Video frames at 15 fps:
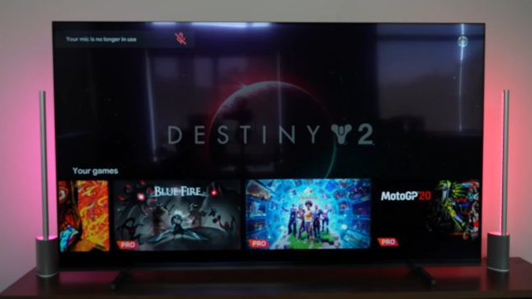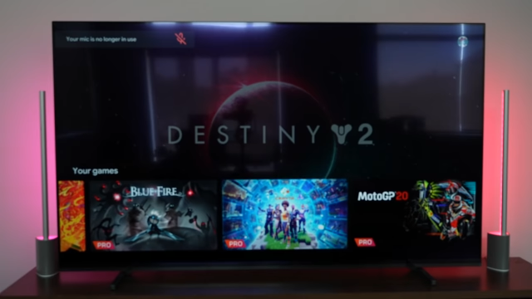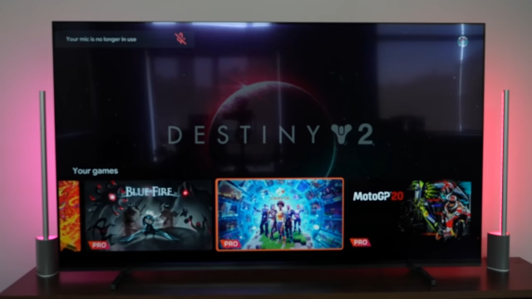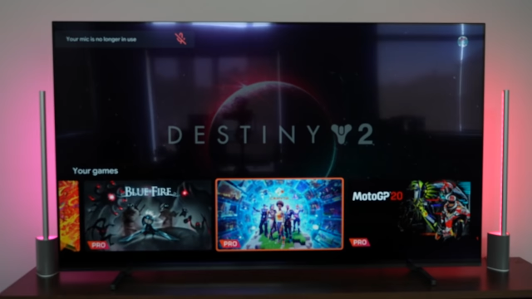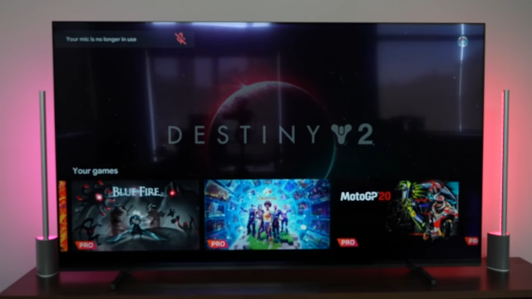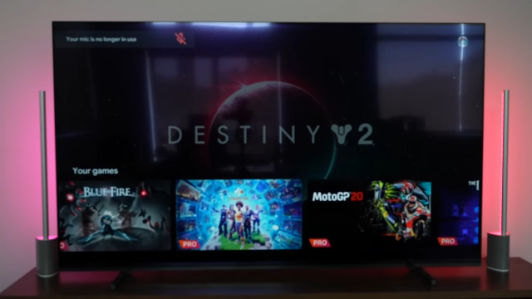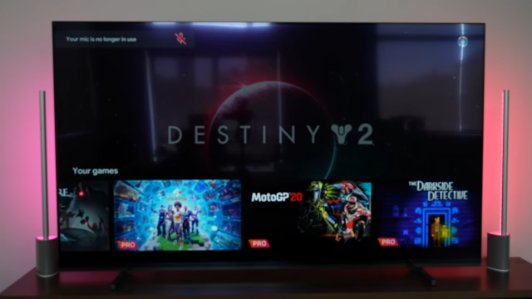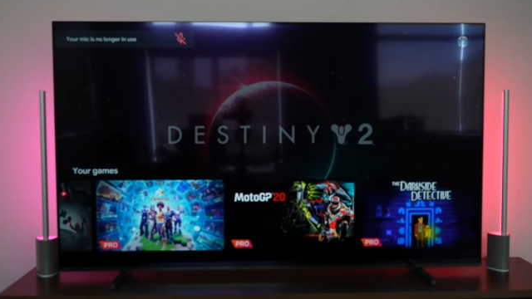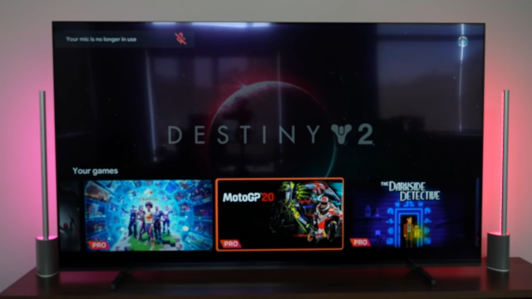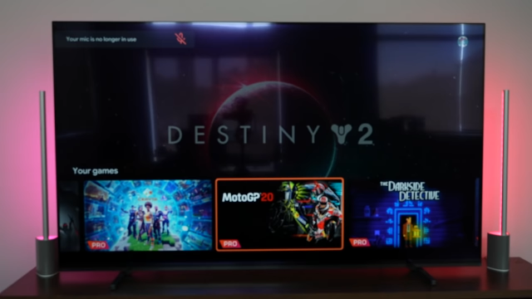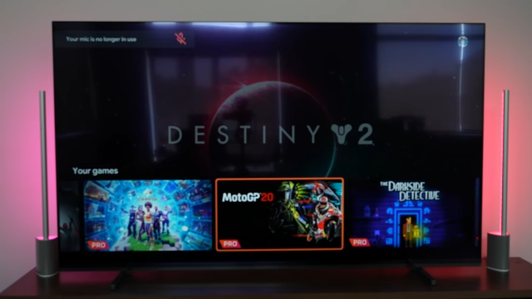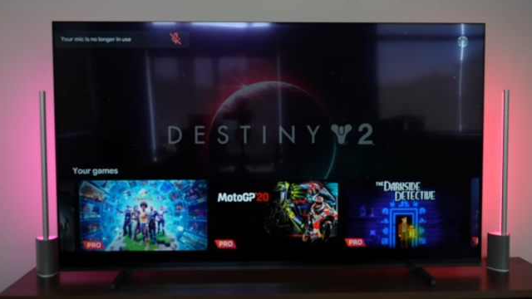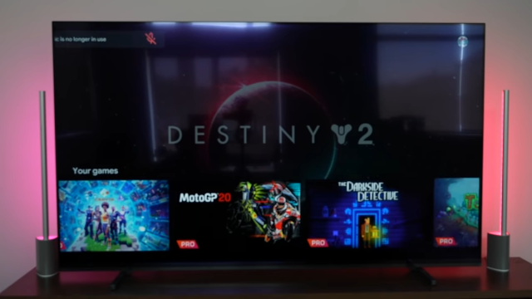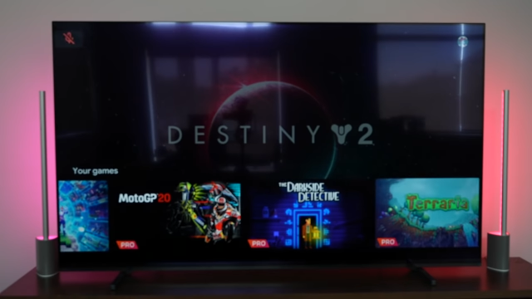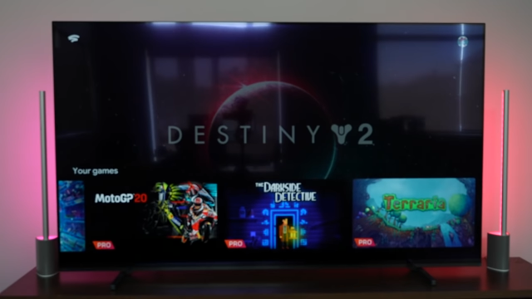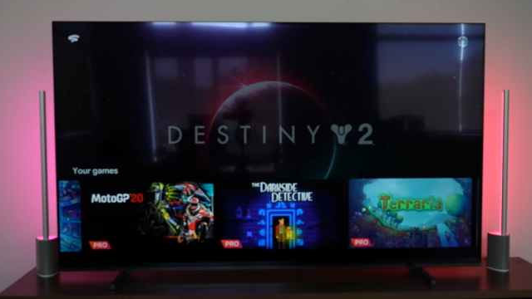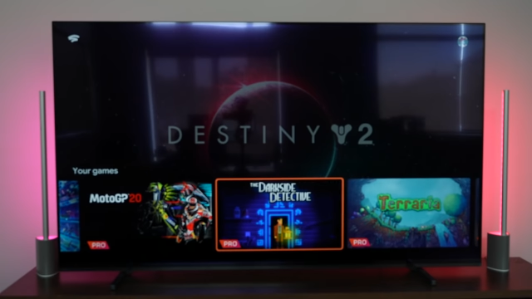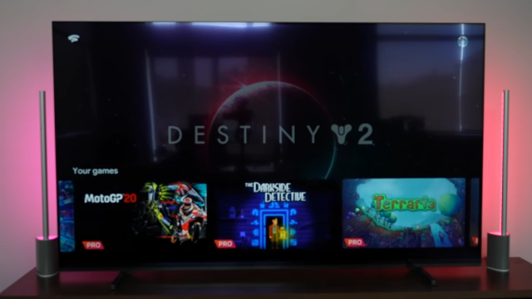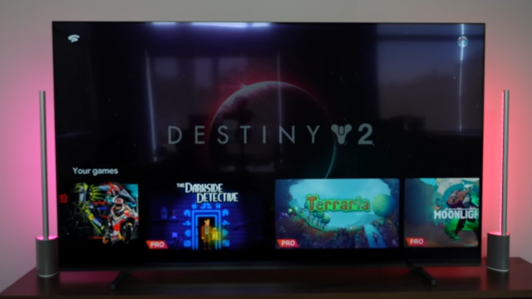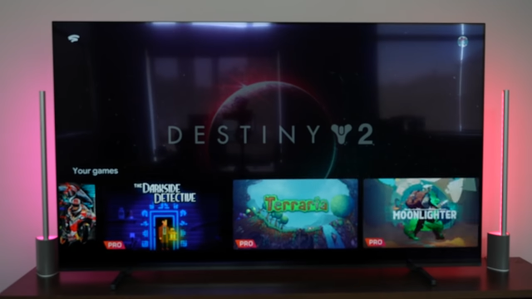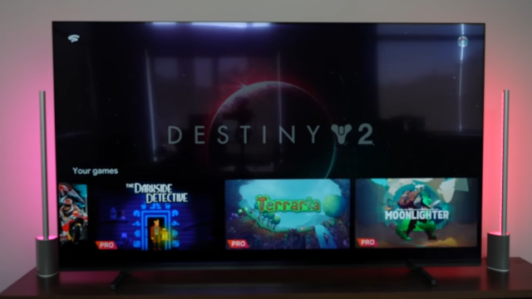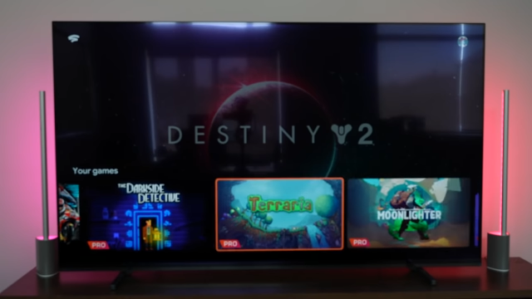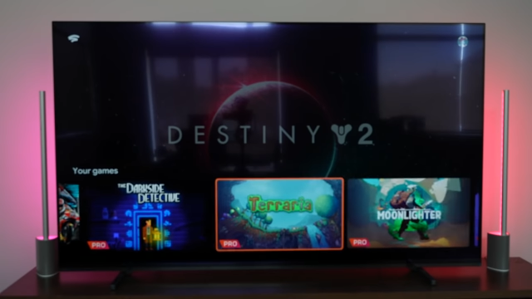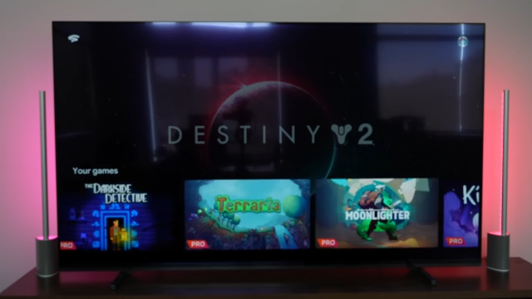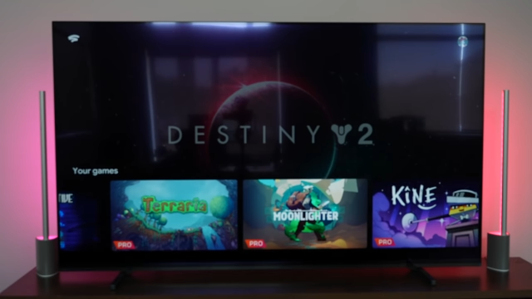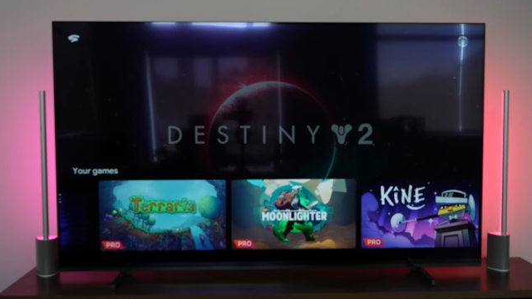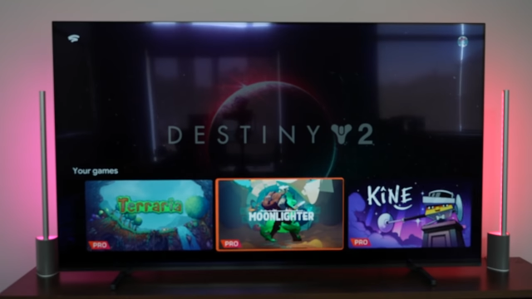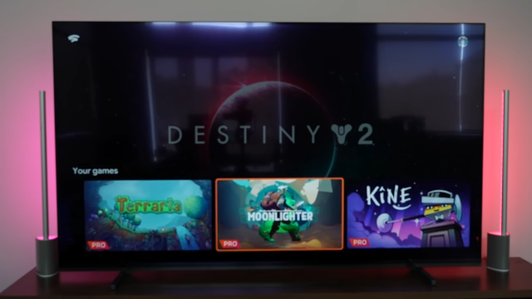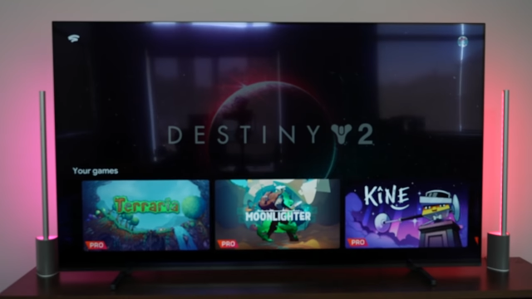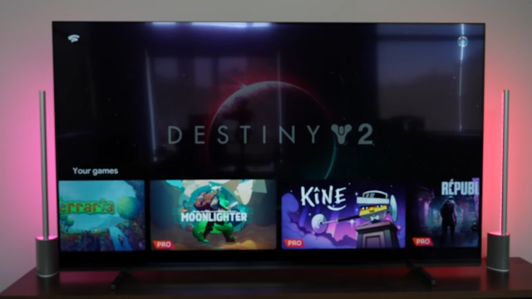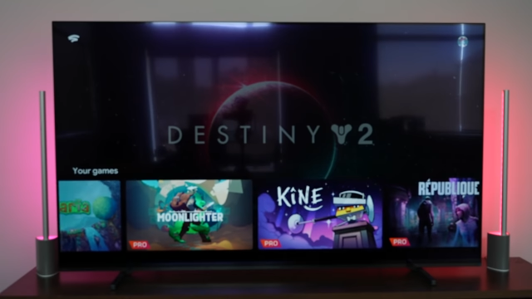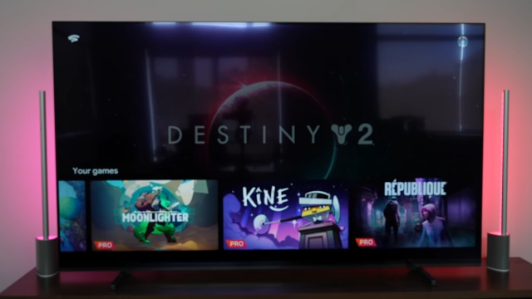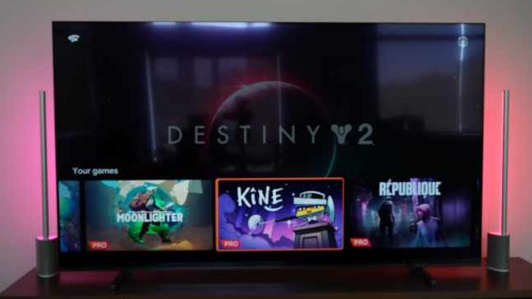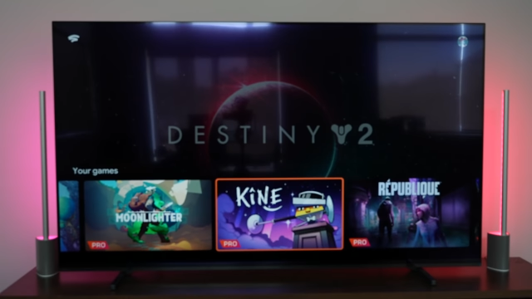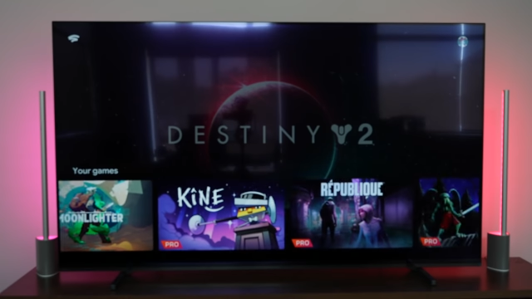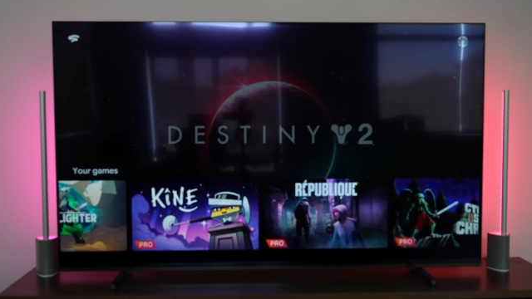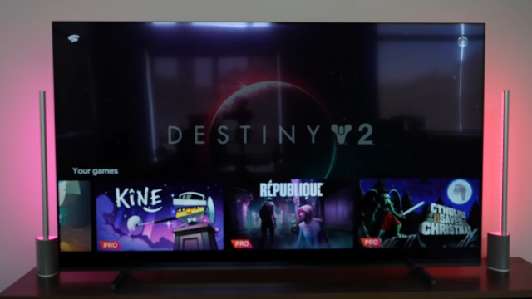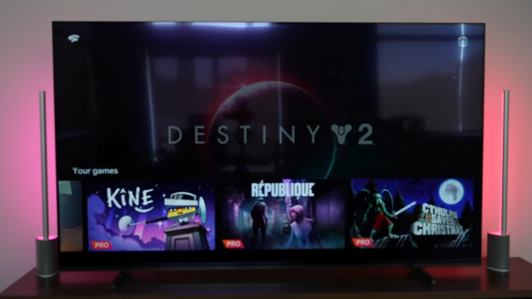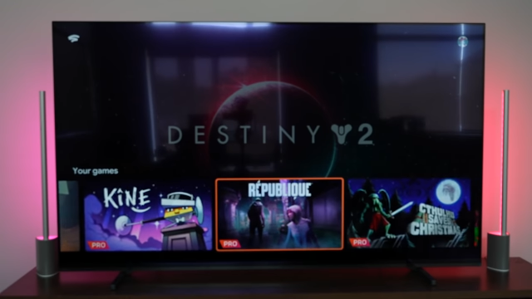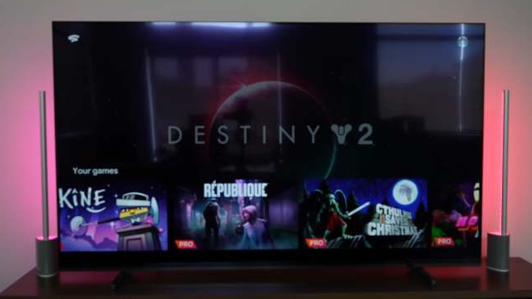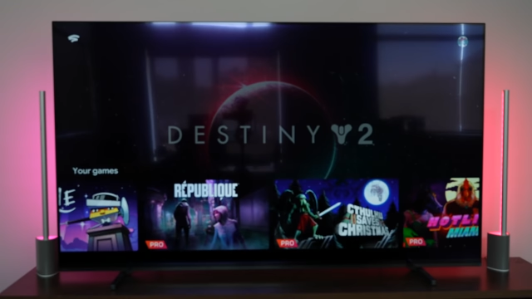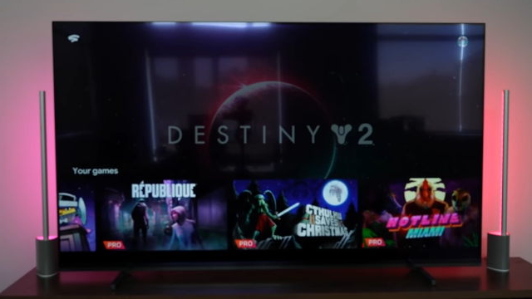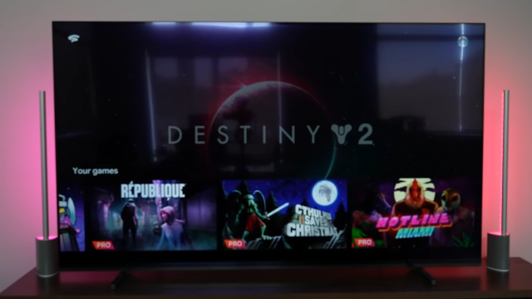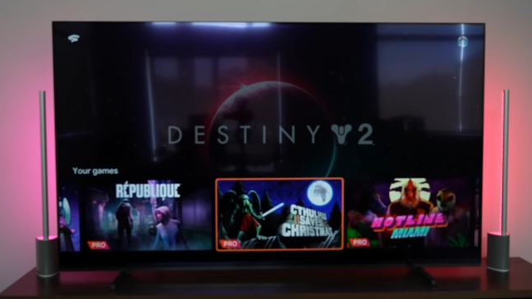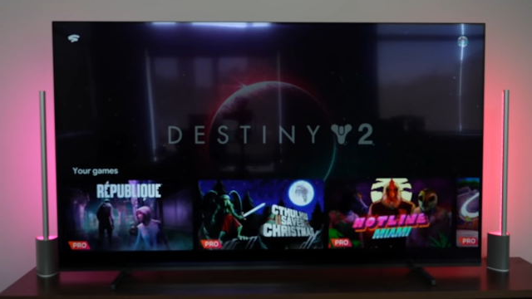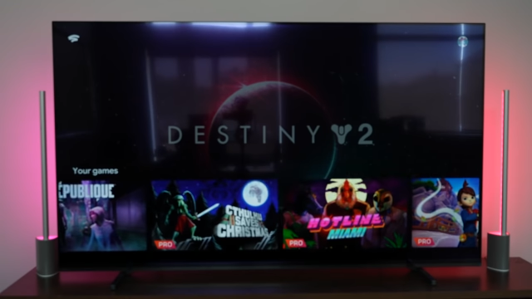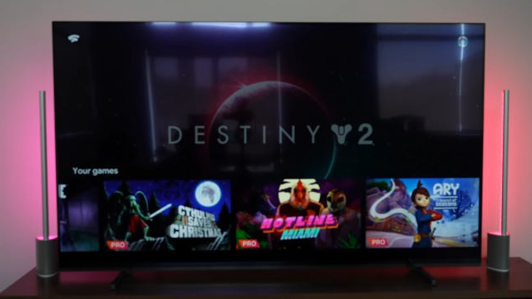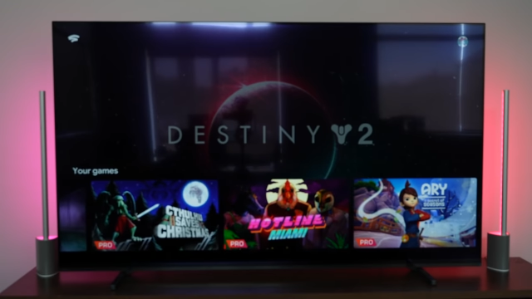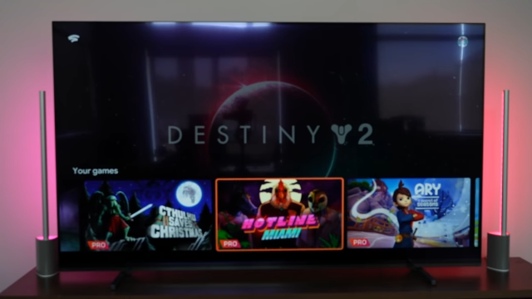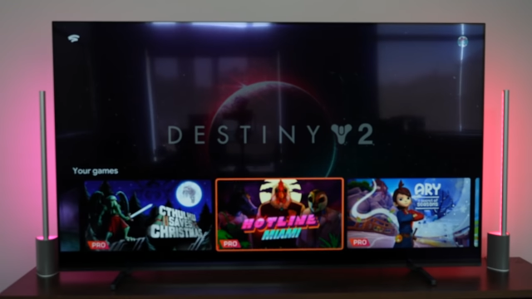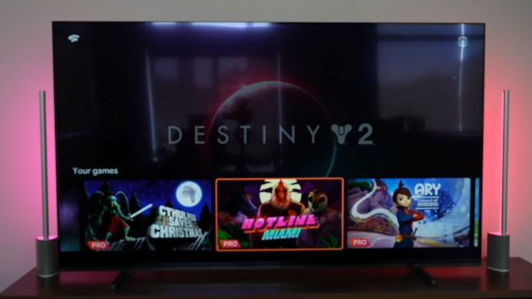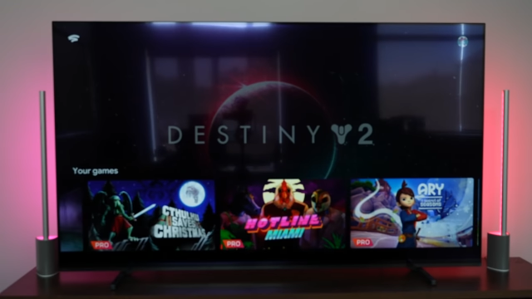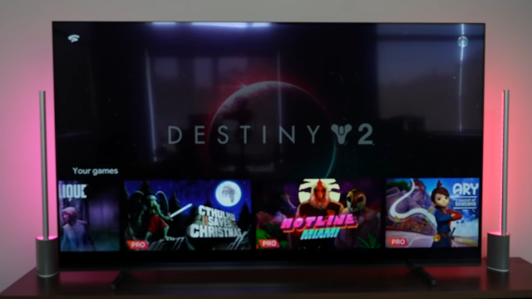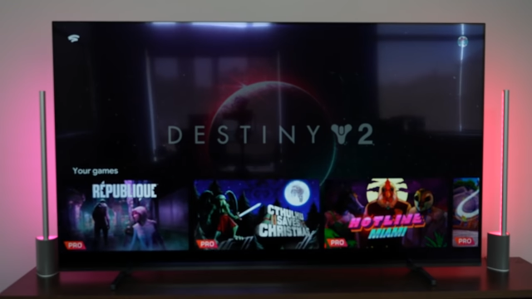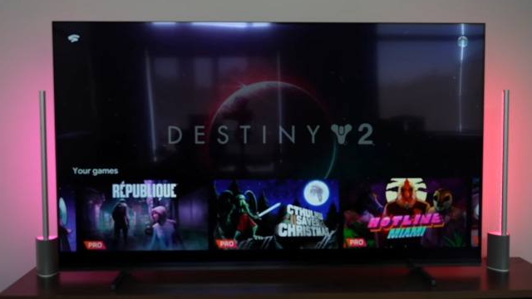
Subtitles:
Nobody's mouth can be seen.